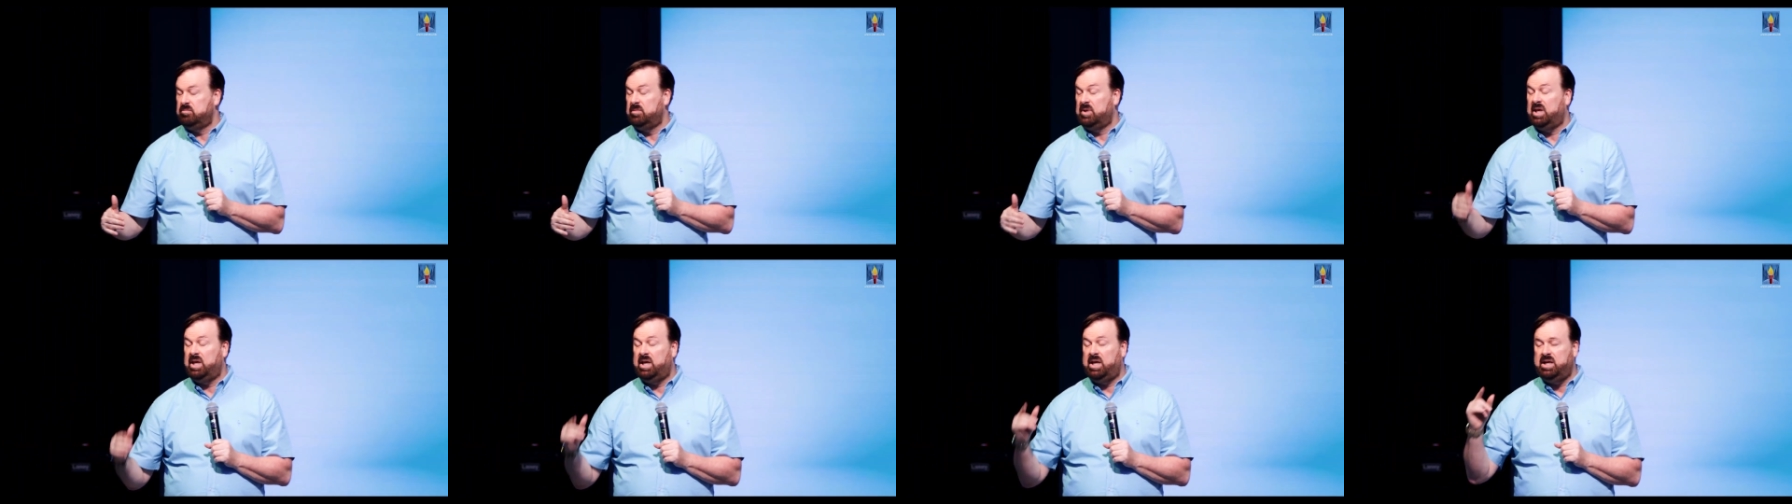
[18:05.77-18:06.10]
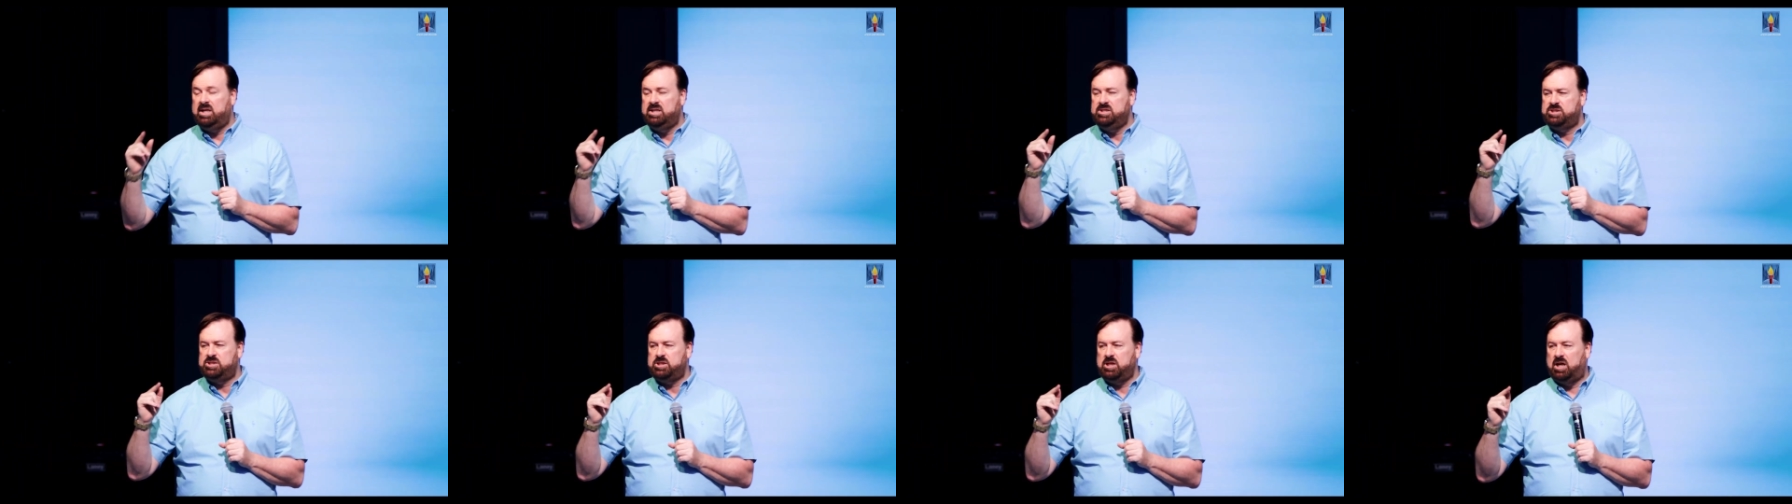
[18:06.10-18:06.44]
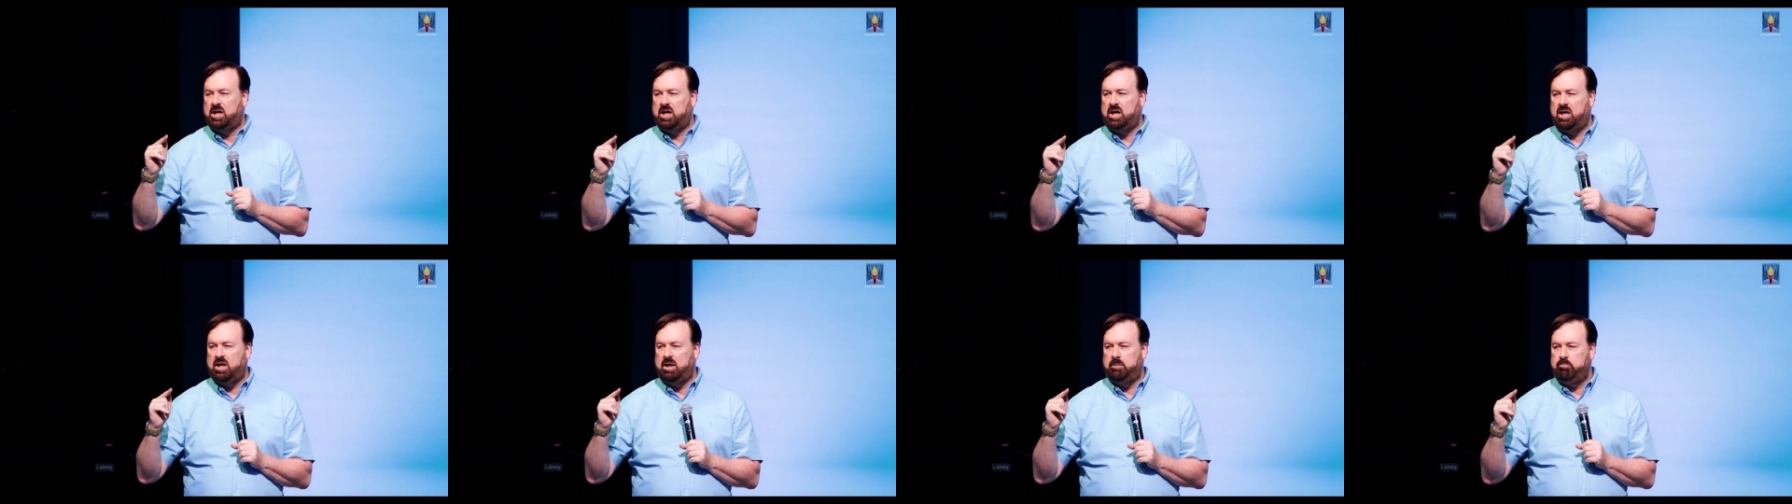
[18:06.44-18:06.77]
He's
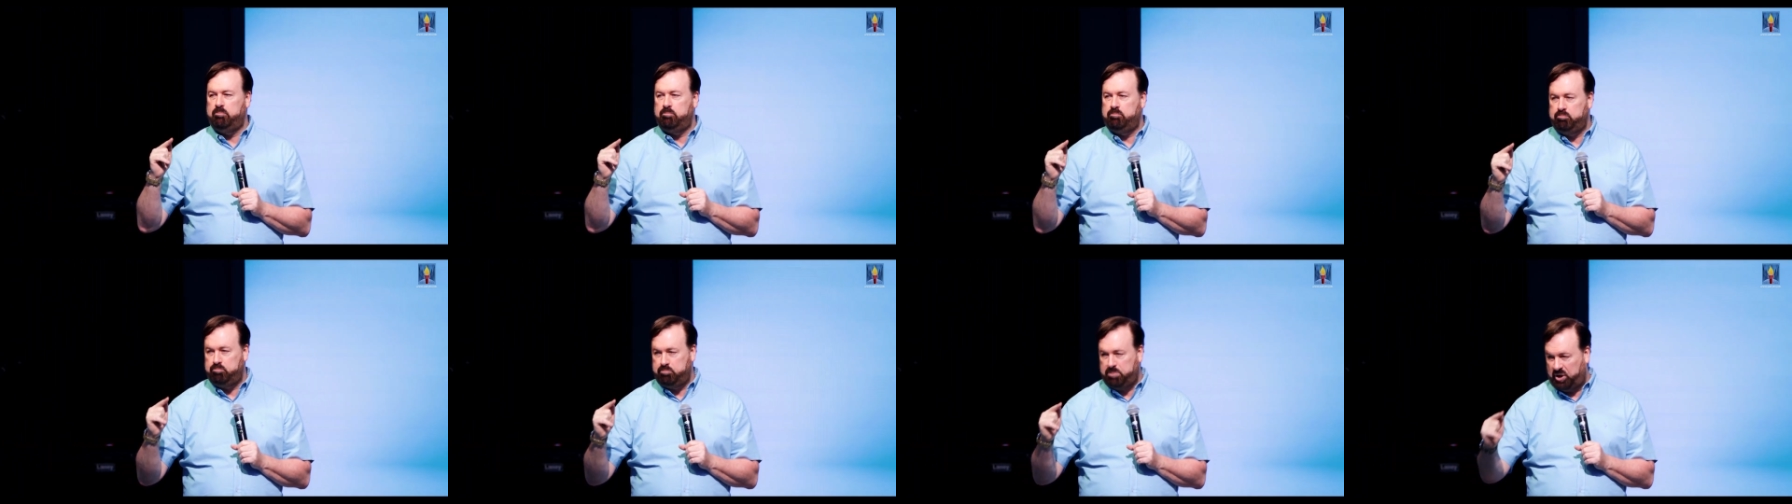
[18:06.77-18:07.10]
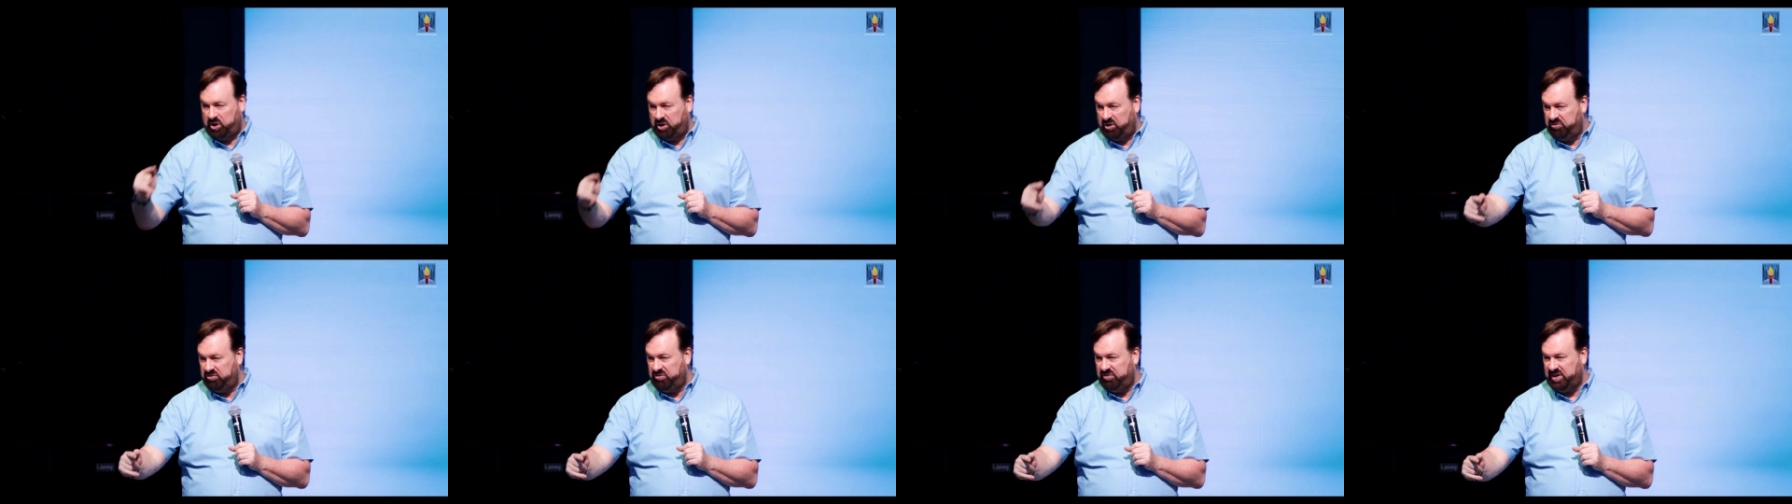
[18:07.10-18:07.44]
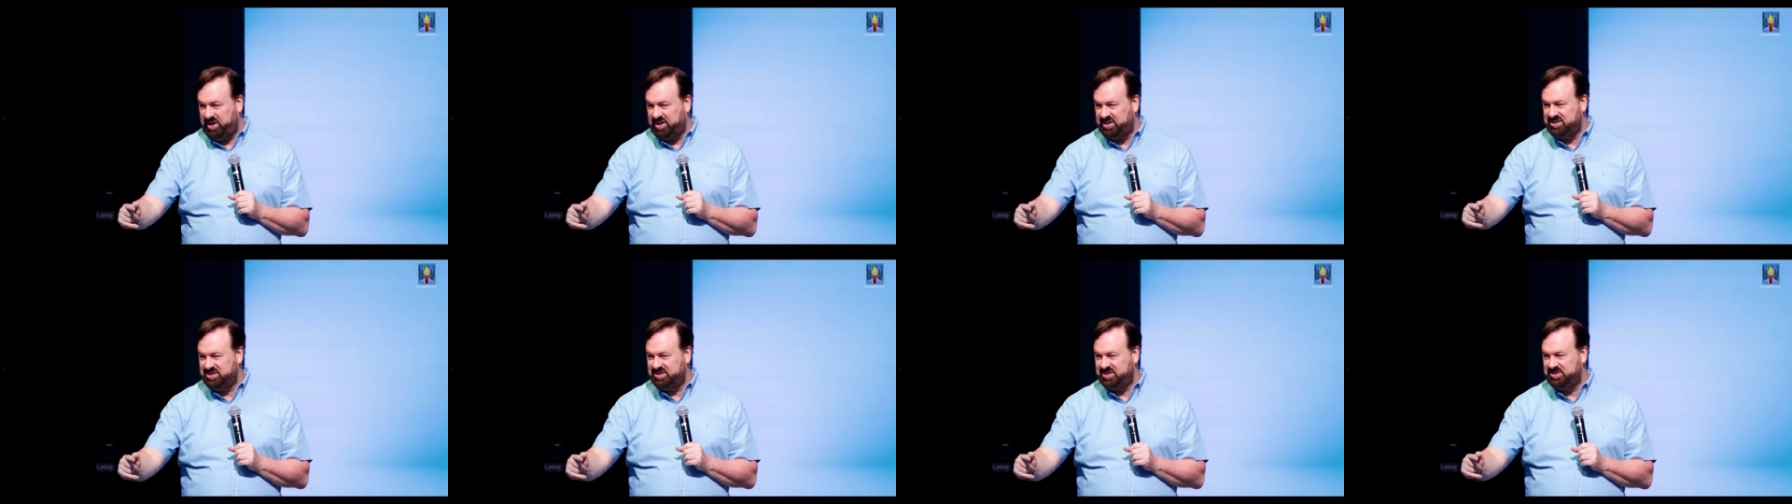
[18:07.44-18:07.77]

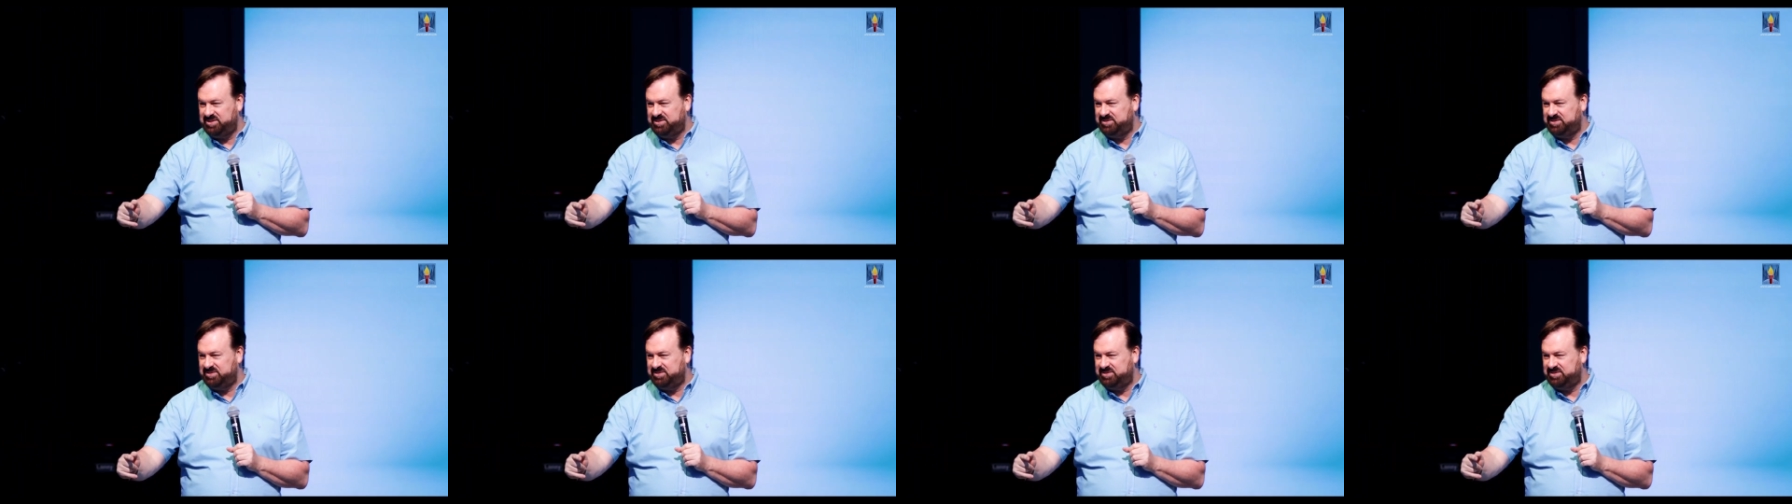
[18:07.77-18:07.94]
perfect.